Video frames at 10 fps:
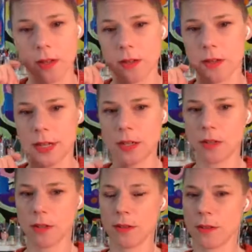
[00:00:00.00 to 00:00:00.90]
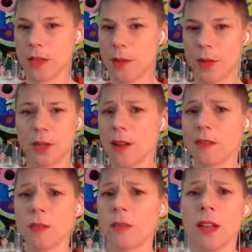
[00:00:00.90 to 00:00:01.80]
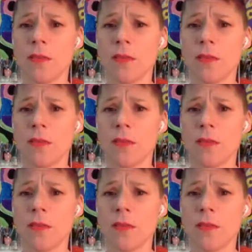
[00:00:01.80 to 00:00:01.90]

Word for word: So stay tuned to that. But you don't have to love